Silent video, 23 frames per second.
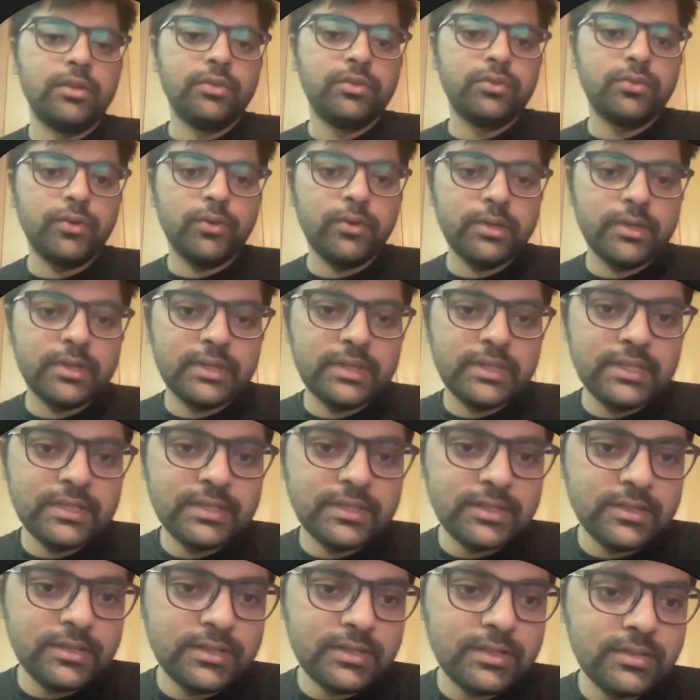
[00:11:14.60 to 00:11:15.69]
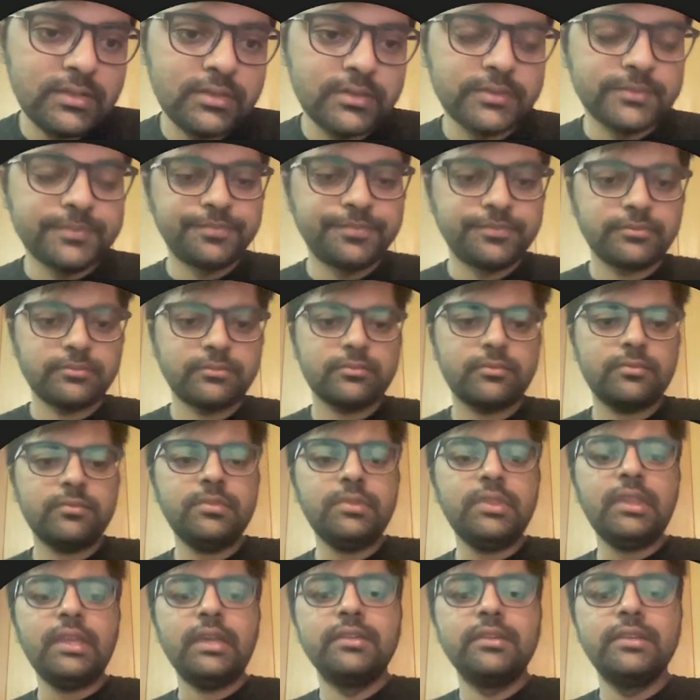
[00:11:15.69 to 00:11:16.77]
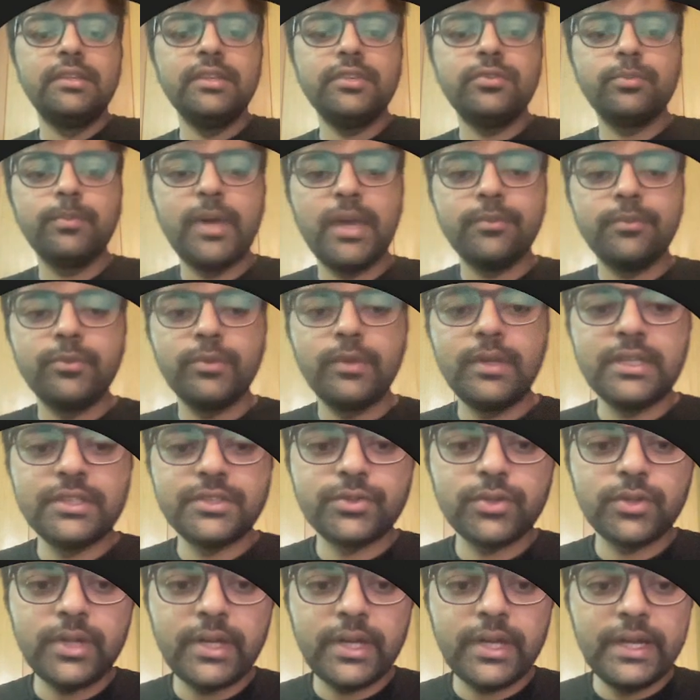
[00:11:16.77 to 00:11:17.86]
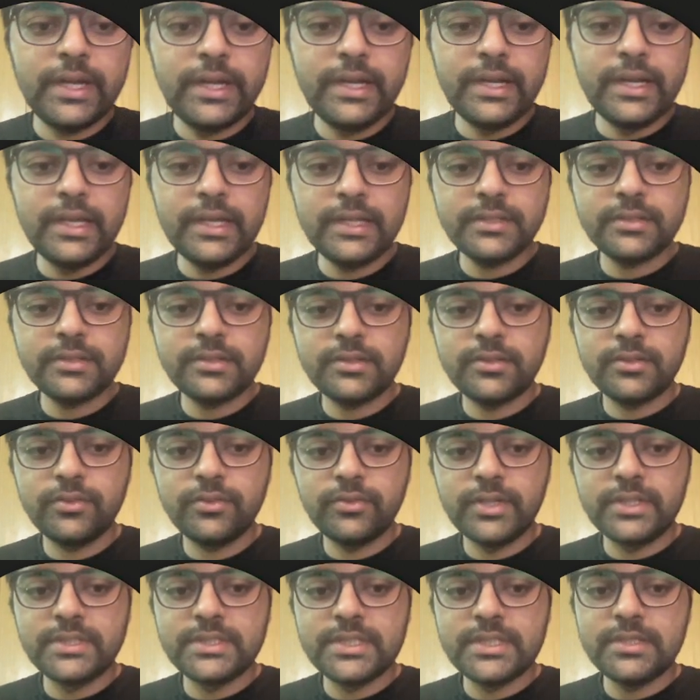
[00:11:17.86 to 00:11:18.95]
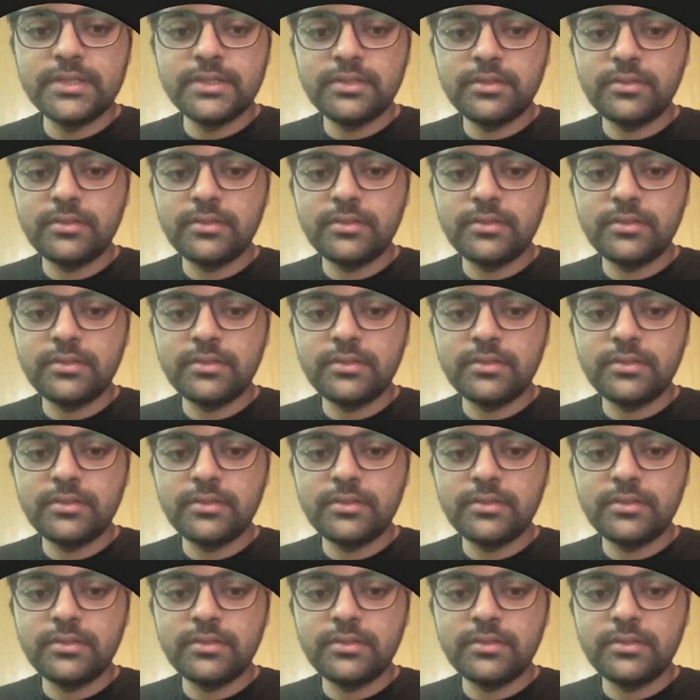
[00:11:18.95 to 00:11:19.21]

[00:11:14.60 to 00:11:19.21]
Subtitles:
So this map will store index versus